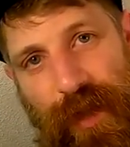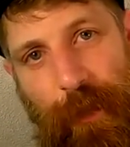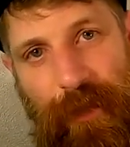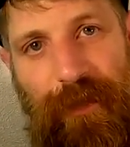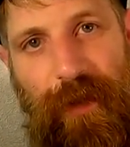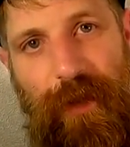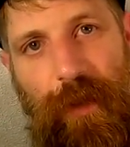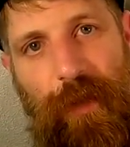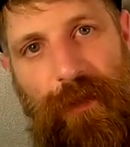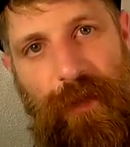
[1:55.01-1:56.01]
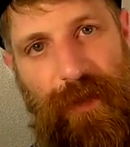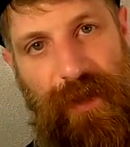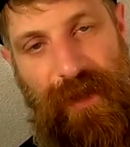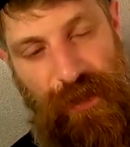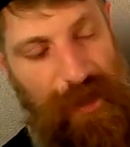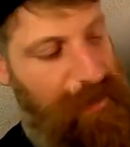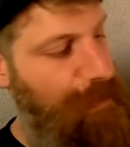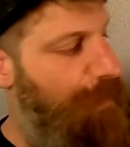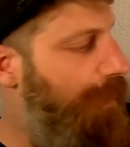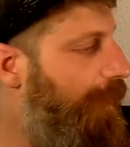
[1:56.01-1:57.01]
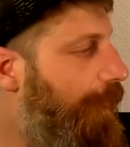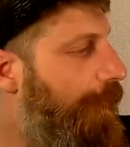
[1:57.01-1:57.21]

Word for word: which I preferred over the suggested.